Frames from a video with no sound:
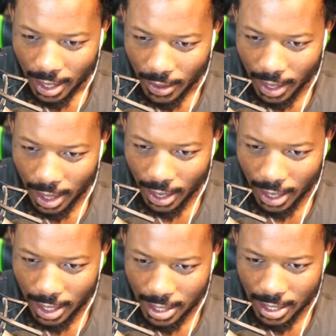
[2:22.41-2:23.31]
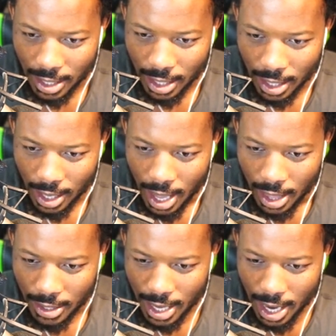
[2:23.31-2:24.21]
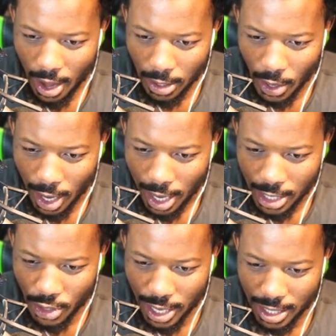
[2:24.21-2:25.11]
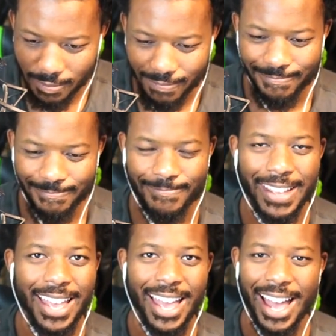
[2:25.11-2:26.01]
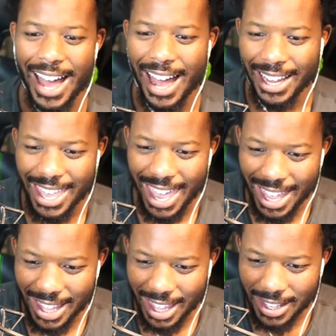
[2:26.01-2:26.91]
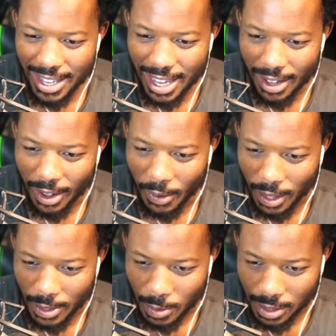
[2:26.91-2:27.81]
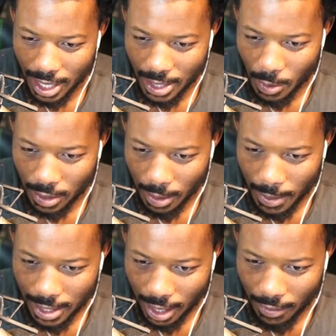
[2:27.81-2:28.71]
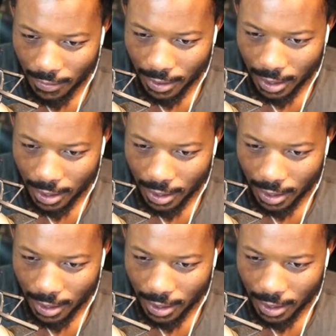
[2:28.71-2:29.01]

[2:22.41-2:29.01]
Okay, there it is. There's like also a hundred and I can't it's like oh this one's this one's gonna be tough.